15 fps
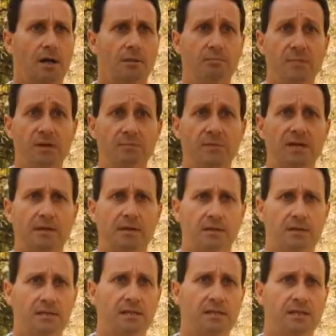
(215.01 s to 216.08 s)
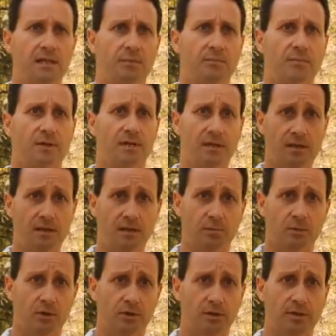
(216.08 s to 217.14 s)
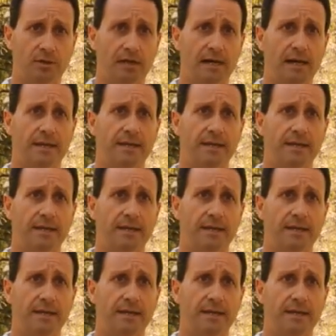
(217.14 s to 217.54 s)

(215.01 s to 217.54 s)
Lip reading: mimic the system in the model